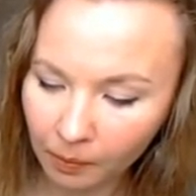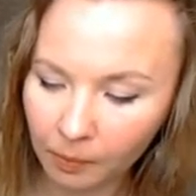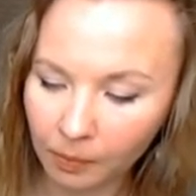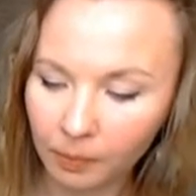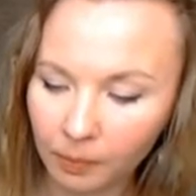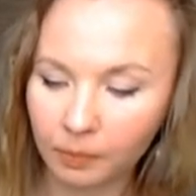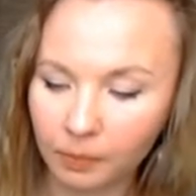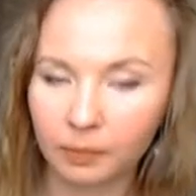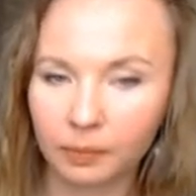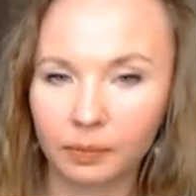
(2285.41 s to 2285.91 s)
for
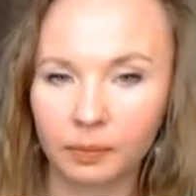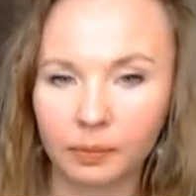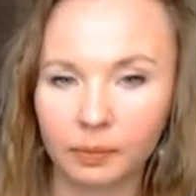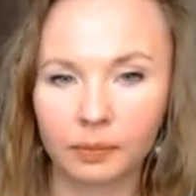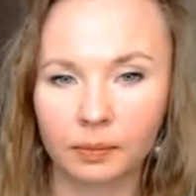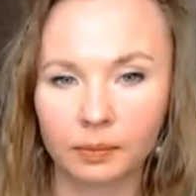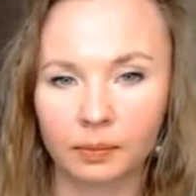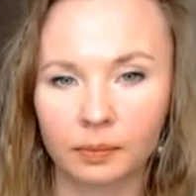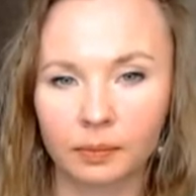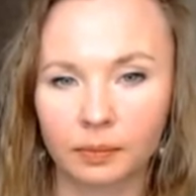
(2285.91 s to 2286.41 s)
example,
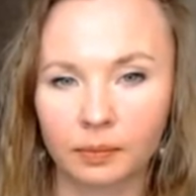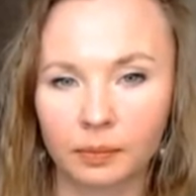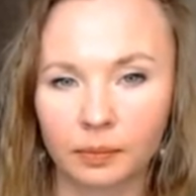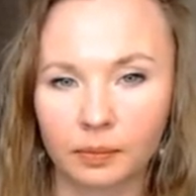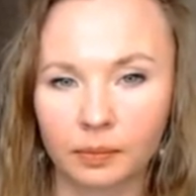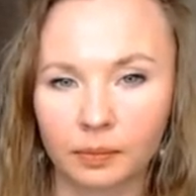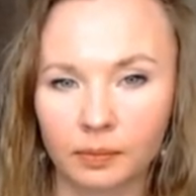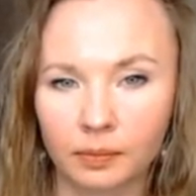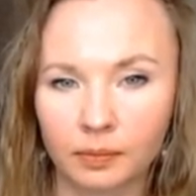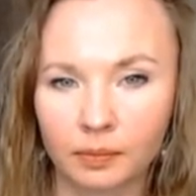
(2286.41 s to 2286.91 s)
how to use
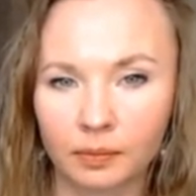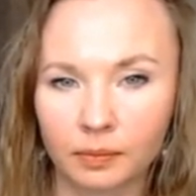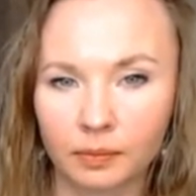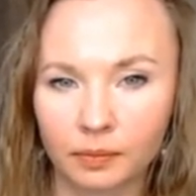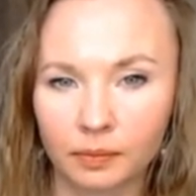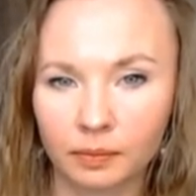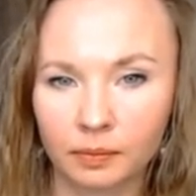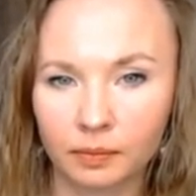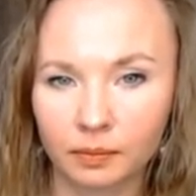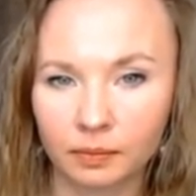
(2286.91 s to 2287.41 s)

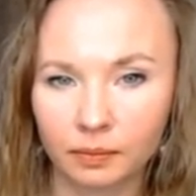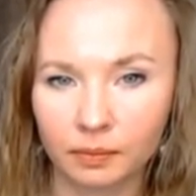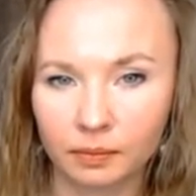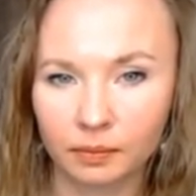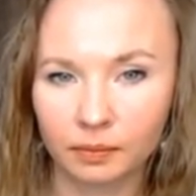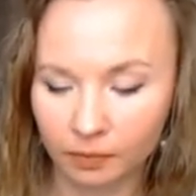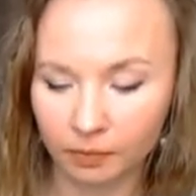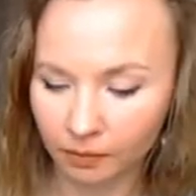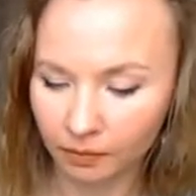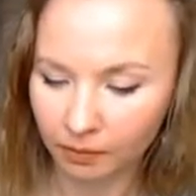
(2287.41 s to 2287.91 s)
hairbrush
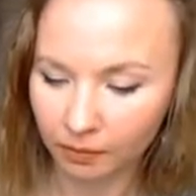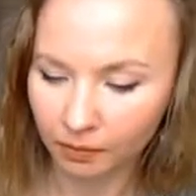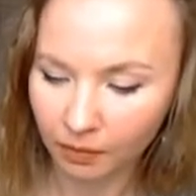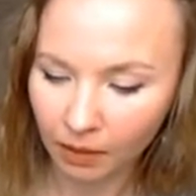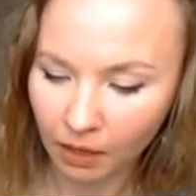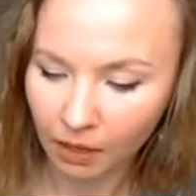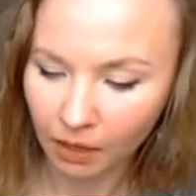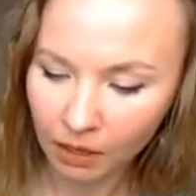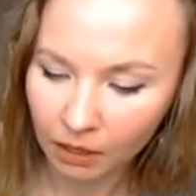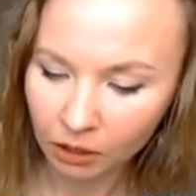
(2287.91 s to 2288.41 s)
to paint
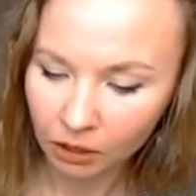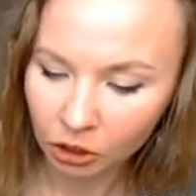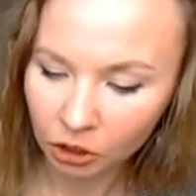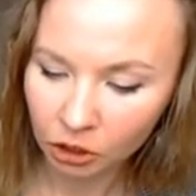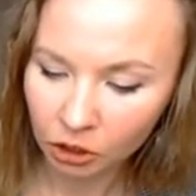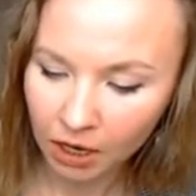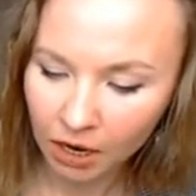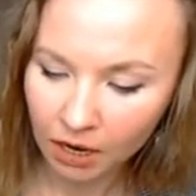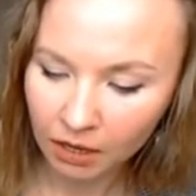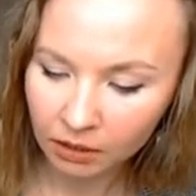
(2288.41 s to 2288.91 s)

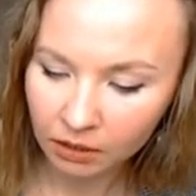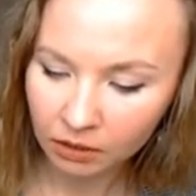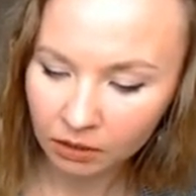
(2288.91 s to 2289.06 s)
hairs.